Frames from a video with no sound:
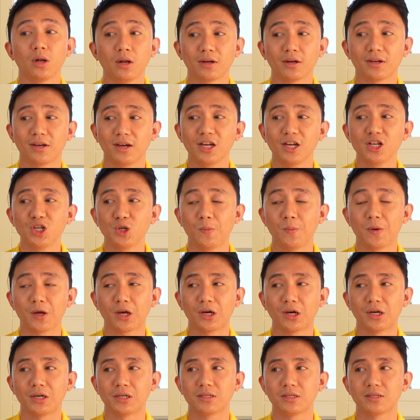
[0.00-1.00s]
luggage
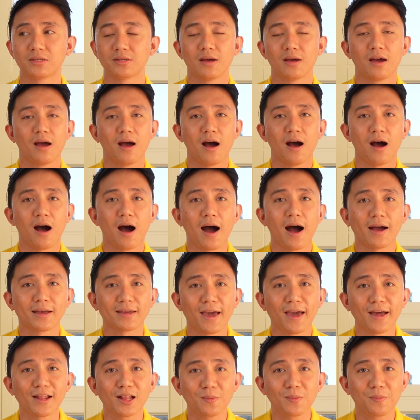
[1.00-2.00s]
because I
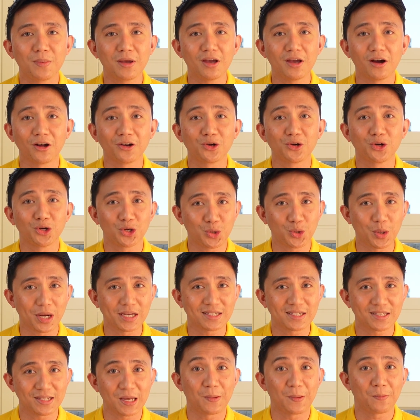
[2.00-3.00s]
can't be
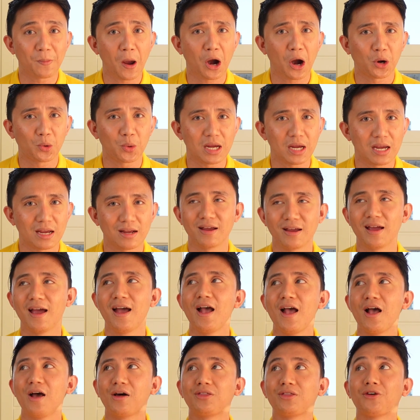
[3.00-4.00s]
underdressed in Paris,
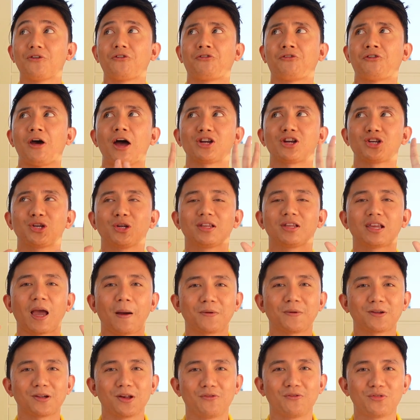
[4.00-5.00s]
the fashion
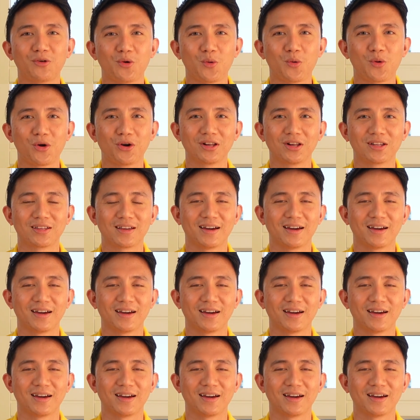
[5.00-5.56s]
capital of the world,